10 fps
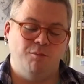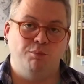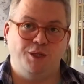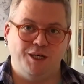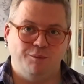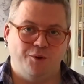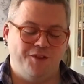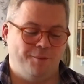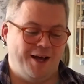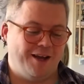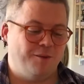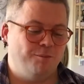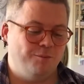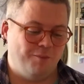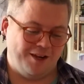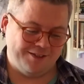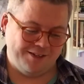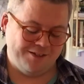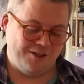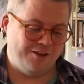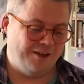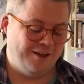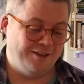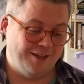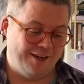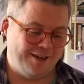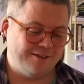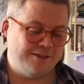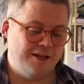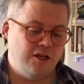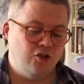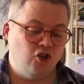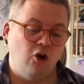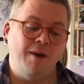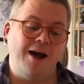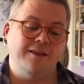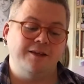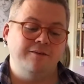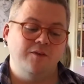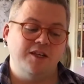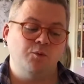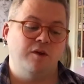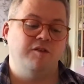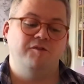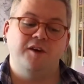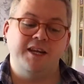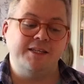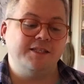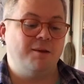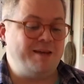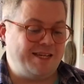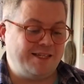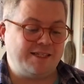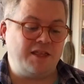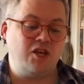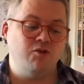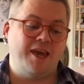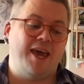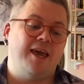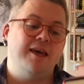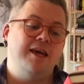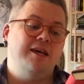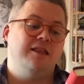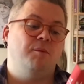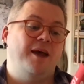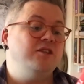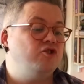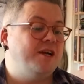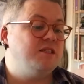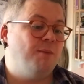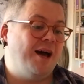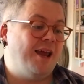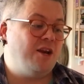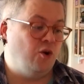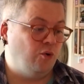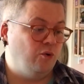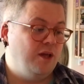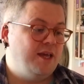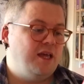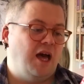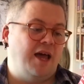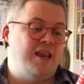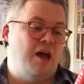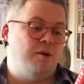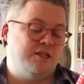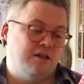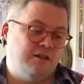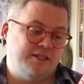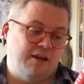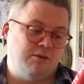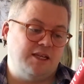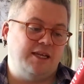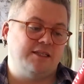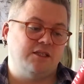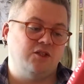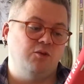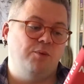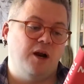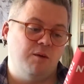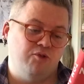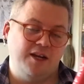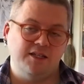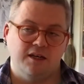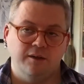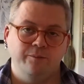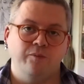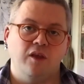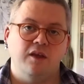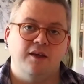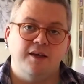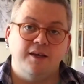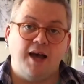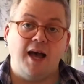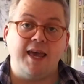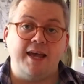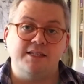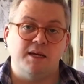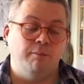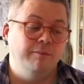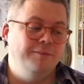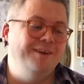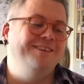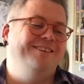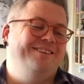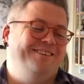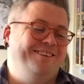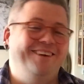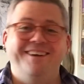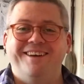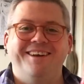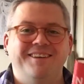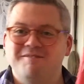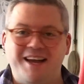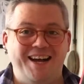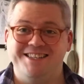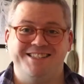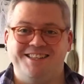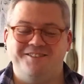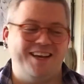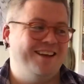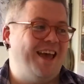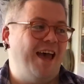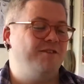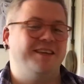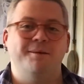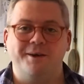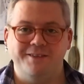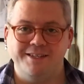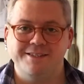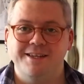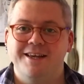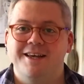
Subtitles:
blurb on the back because it's hilarious. Tom Allen is one of the funniest comedians in the UK, the best dressed man I know, and now it turns out he is a superb writer. I hate him. I just love it. Everything about this.